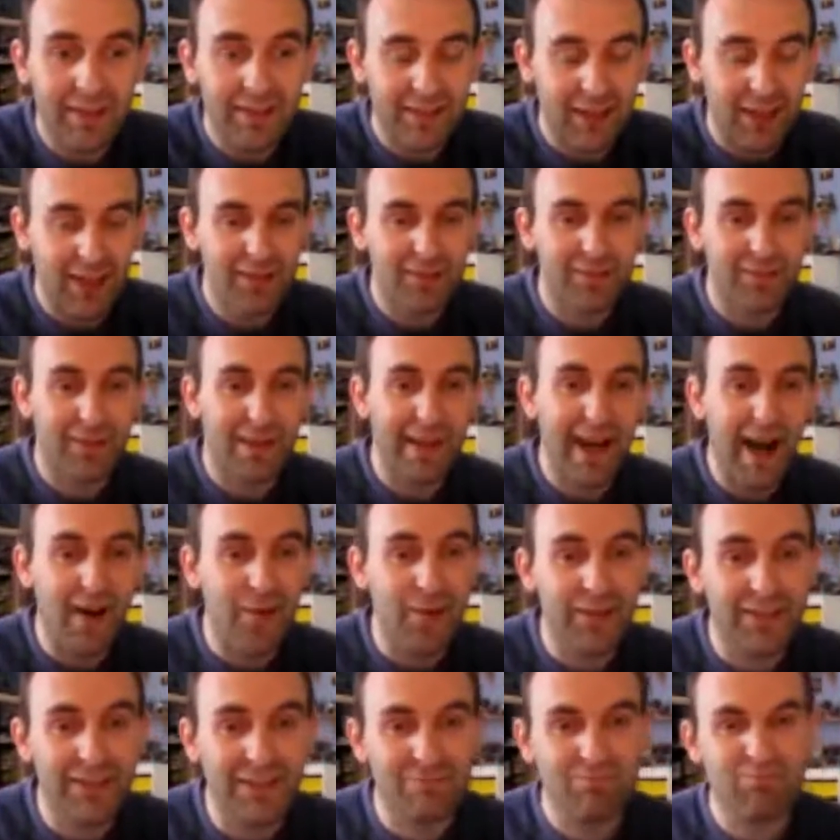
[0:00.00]
So three
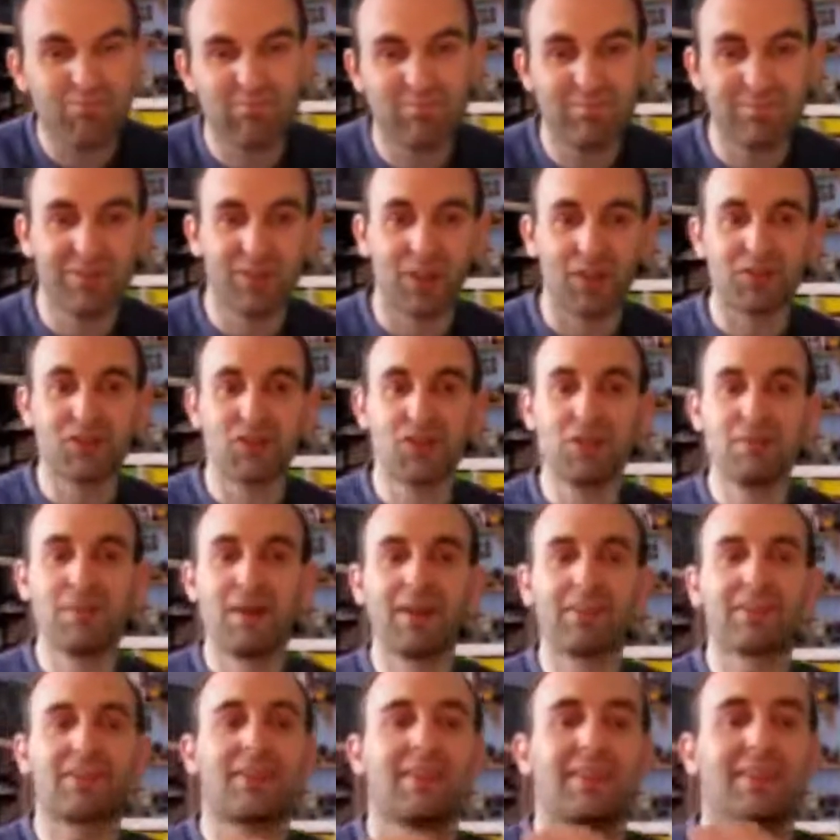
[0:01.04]
hours, not too
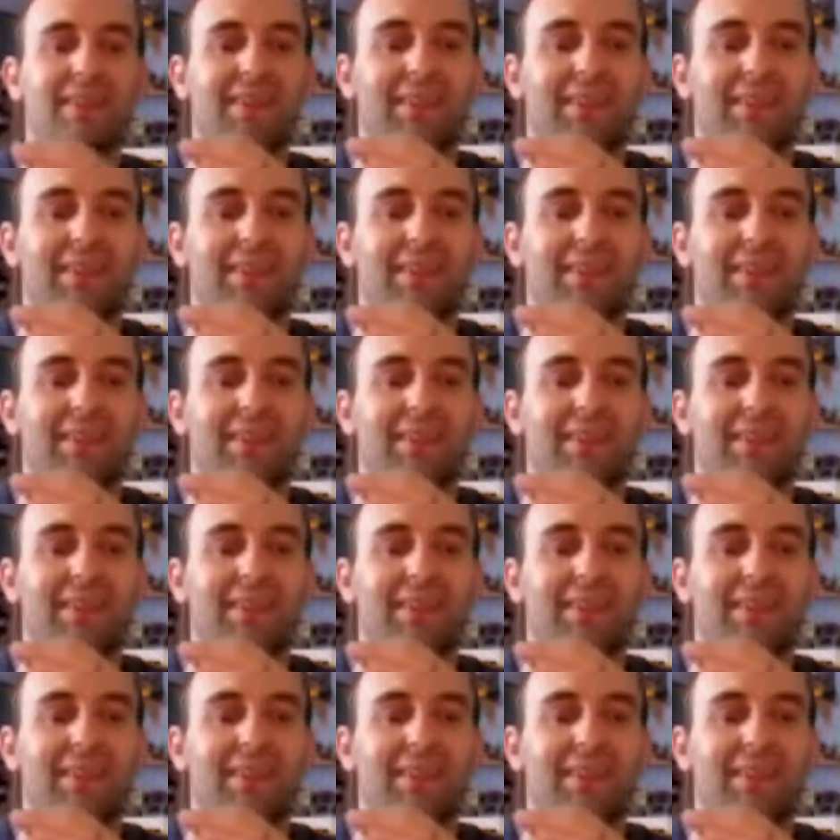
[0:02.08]
much.